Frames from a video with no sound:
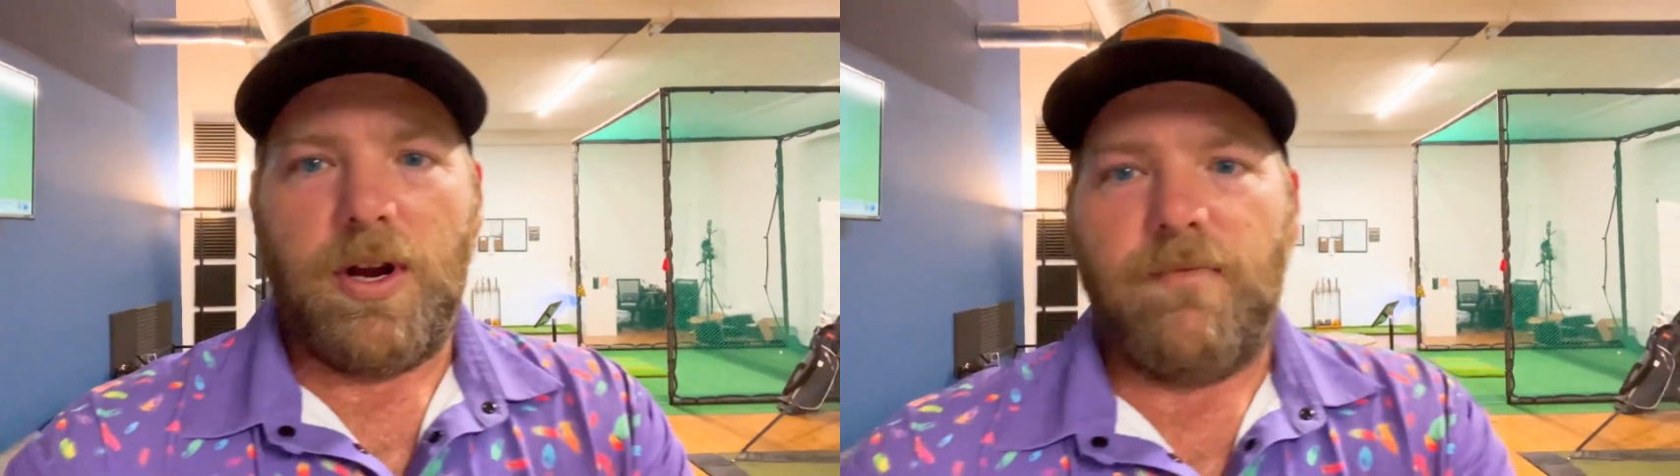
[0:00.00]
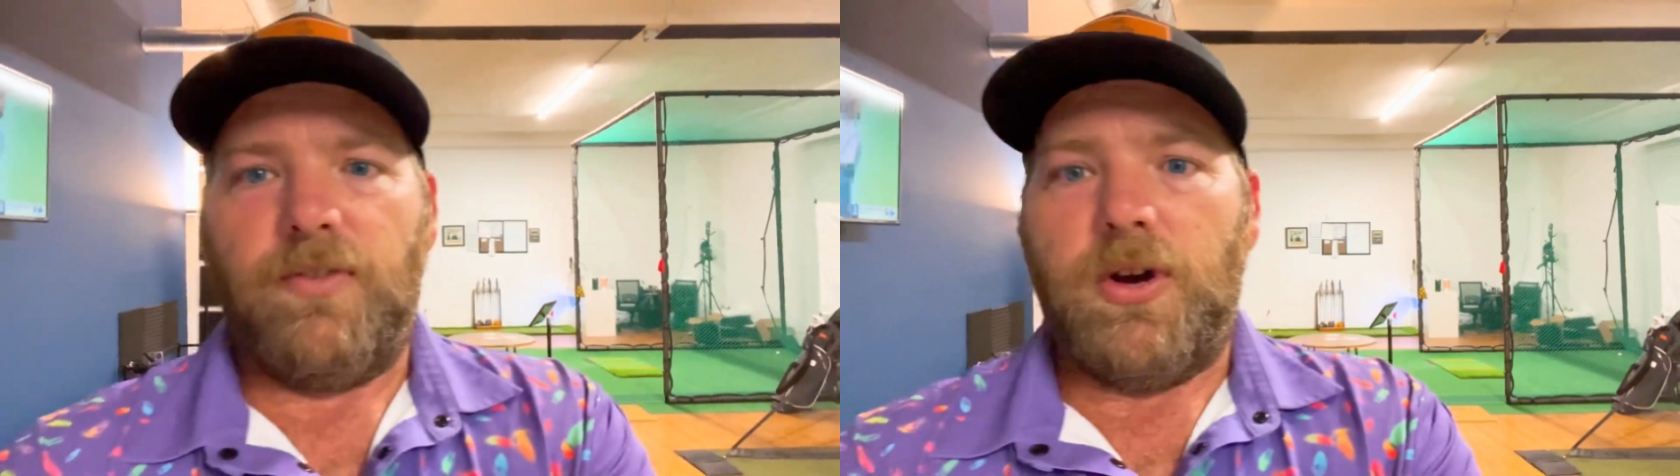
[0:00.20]

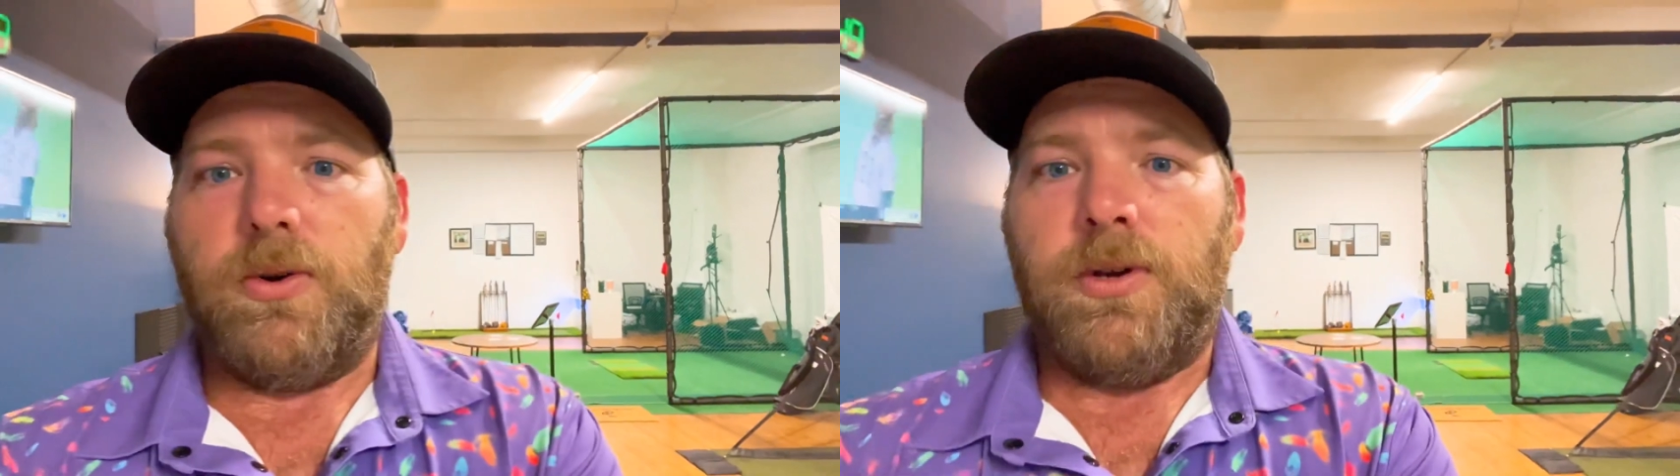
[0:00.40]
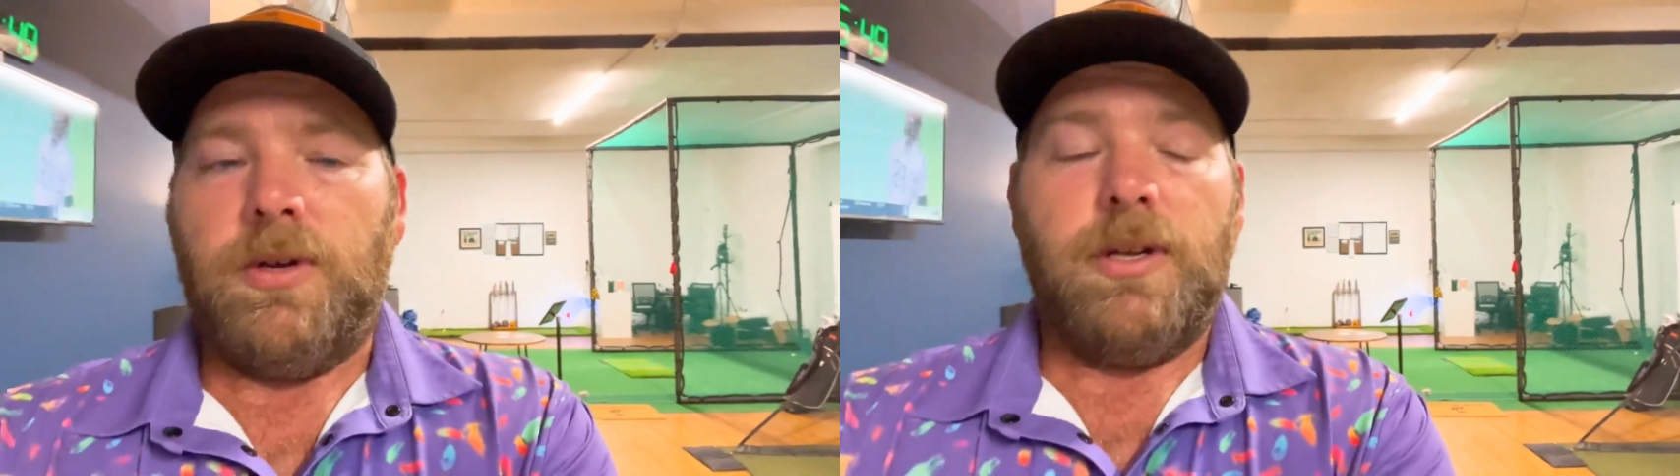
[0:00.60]

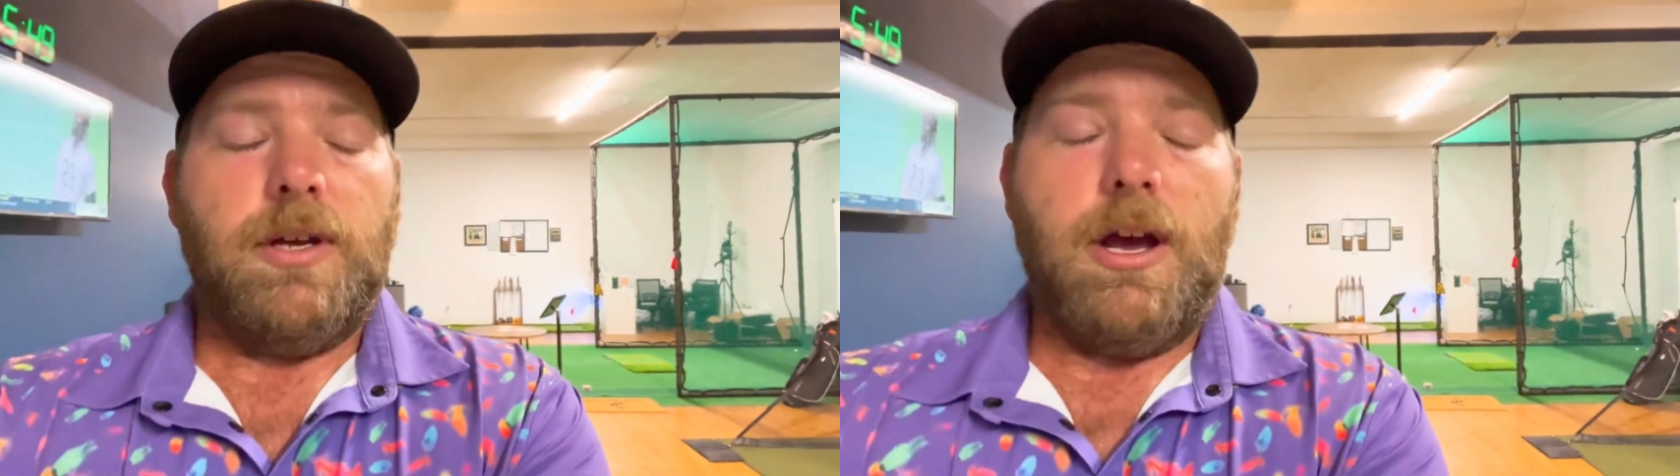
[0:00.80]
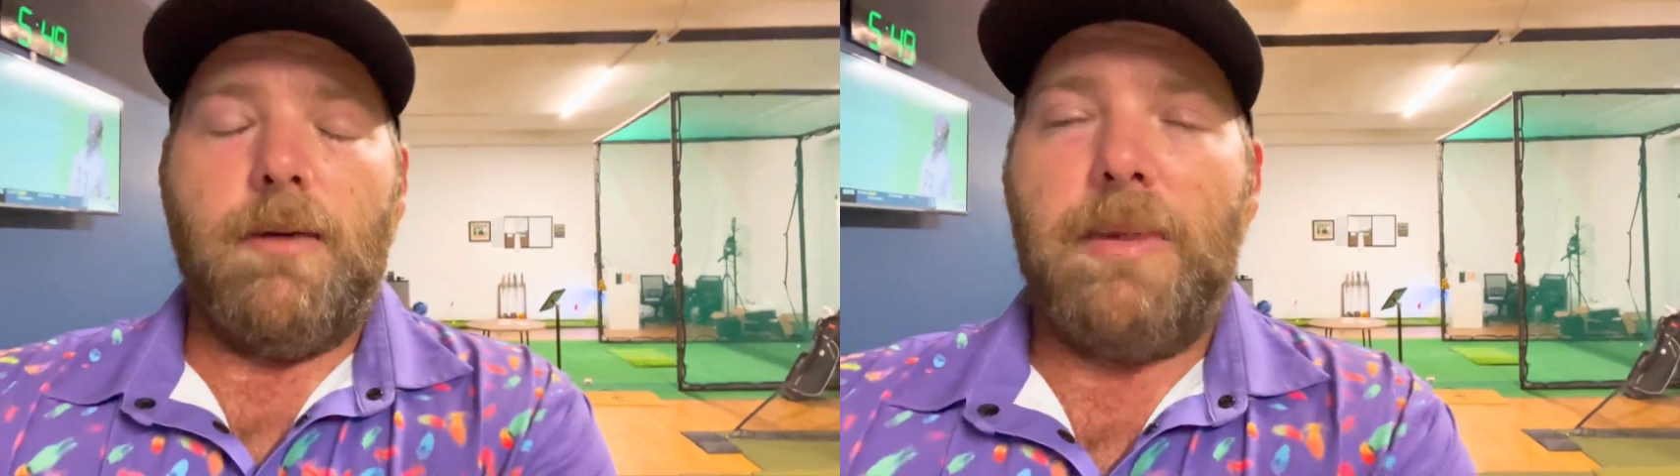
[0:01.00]
info
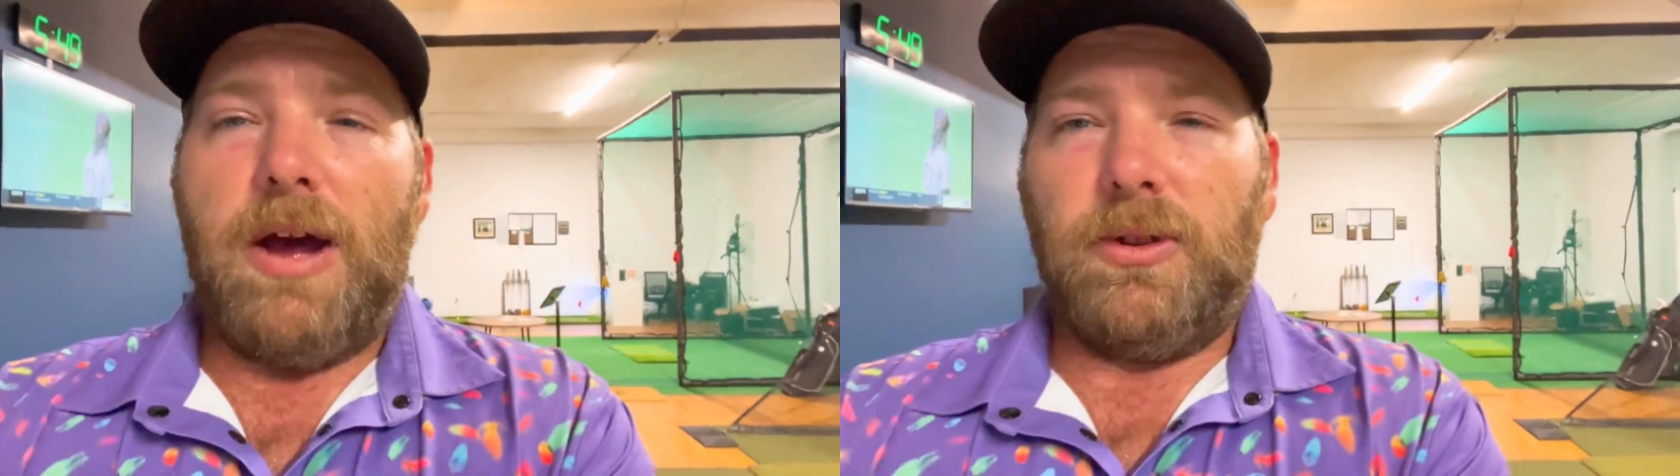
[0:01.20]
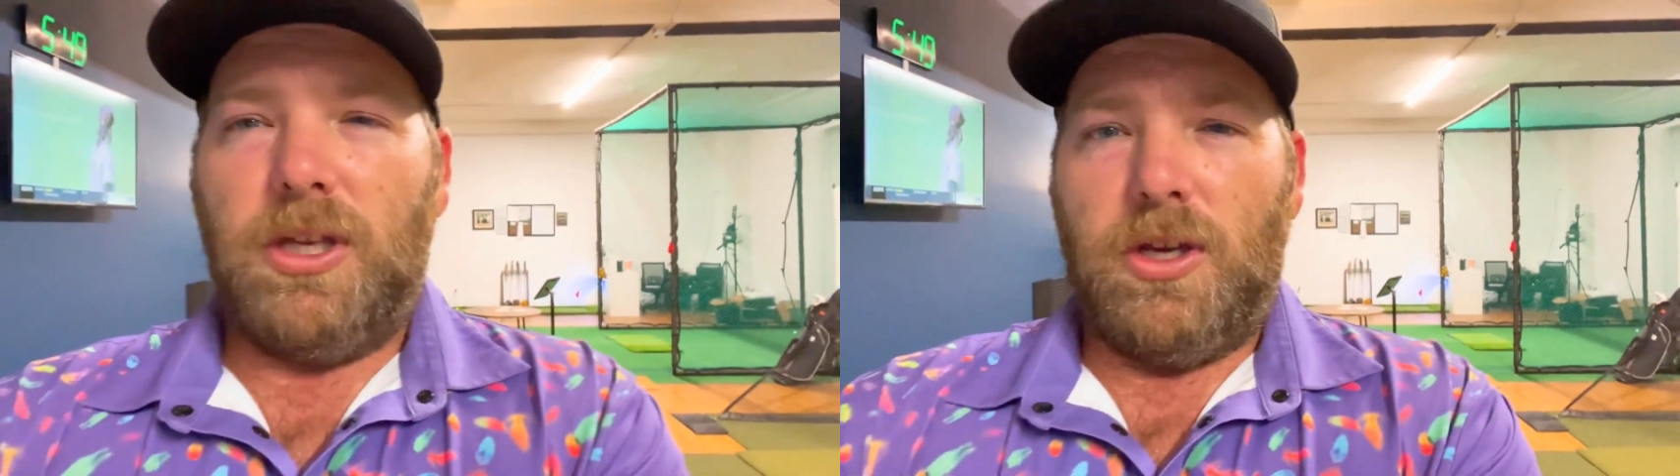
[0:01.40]

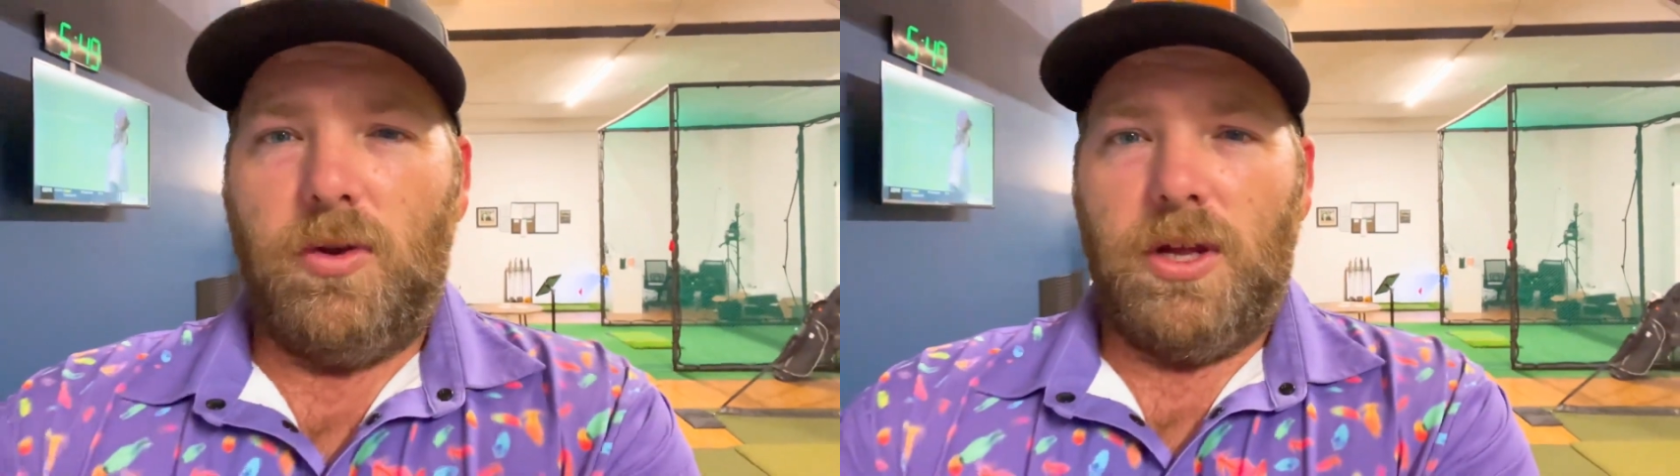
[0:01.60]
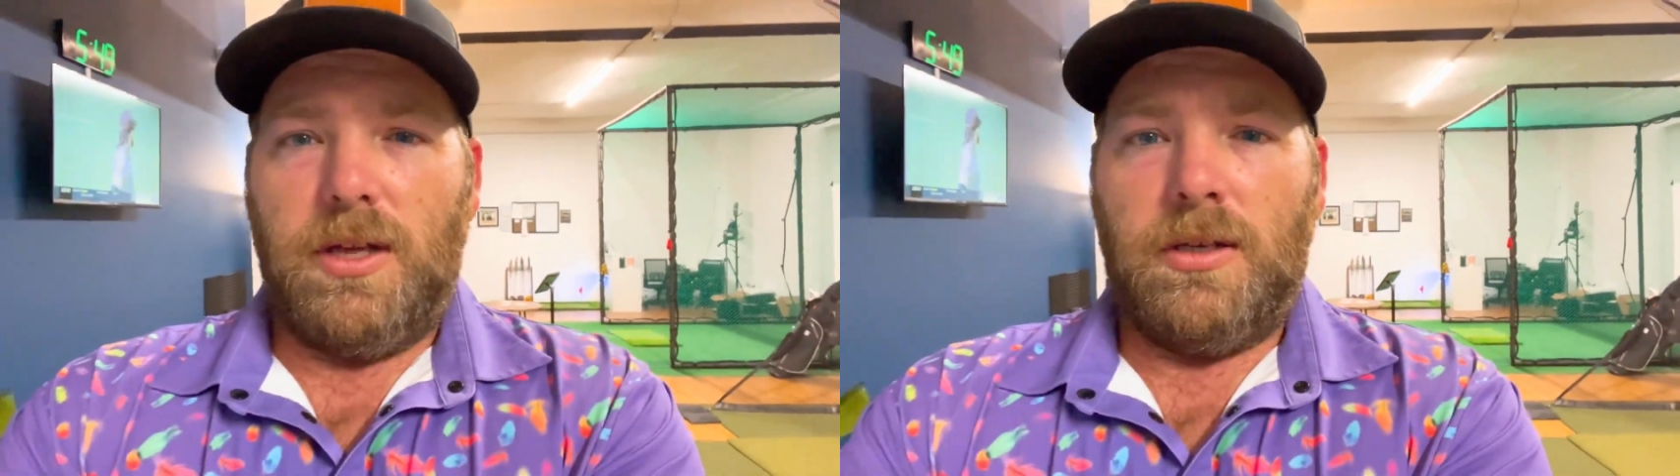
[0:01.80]
about the
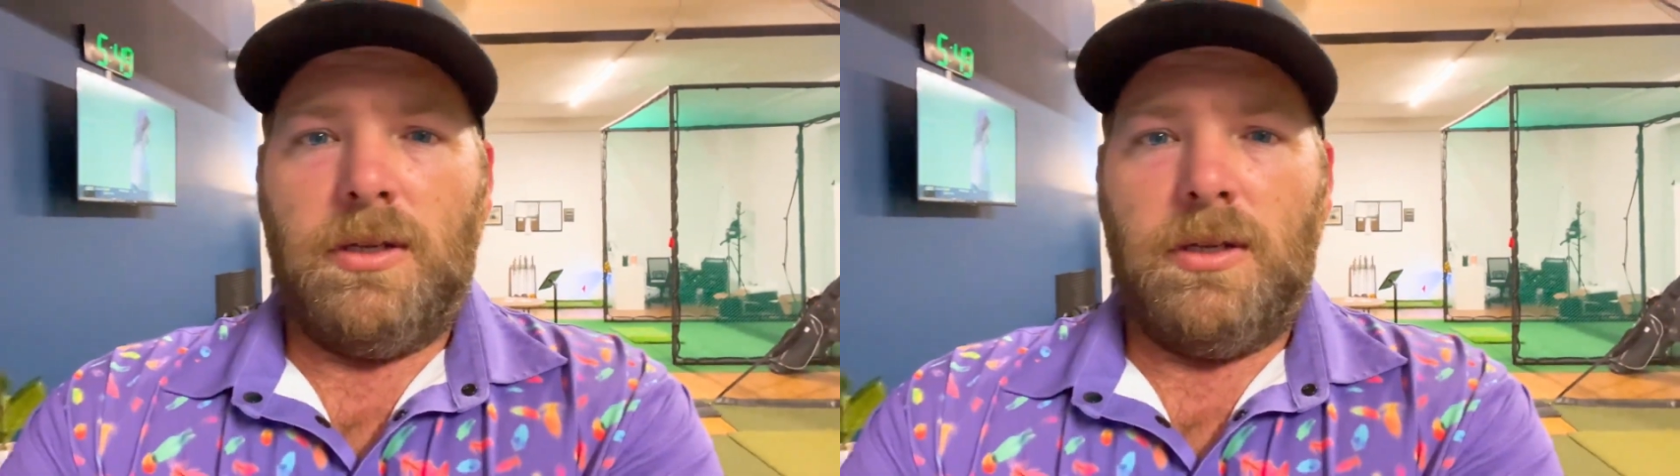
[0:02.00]
unit,